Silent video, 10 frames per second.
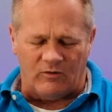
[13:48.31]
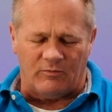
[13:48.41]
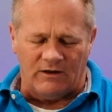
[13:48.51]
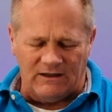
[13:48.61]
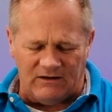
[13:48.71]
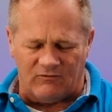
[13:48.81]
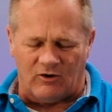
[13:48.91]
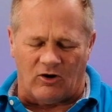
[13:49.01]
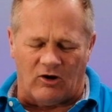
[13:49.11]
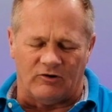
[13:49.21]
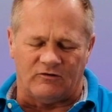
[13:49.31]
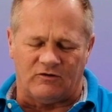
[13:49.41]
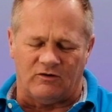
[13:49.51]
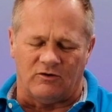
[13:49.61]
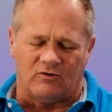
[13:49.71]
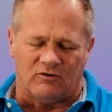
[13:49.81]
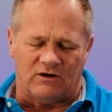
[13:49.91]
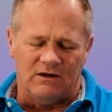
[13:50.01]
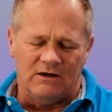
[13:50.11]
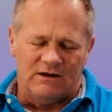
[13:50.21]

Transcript: We believe in our hearts to the degree